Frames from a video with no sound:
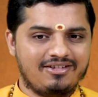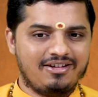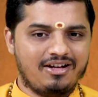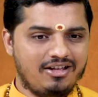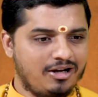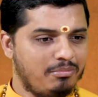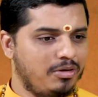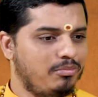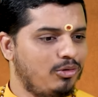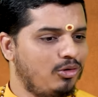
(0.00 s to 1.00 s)
And there are
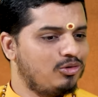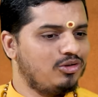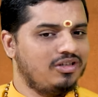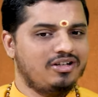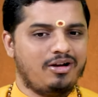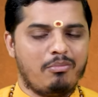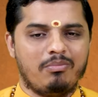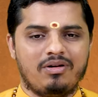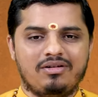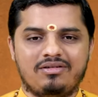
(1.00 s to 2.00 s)
people also in the
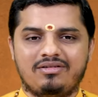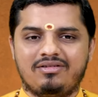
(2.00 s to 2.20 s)
temple.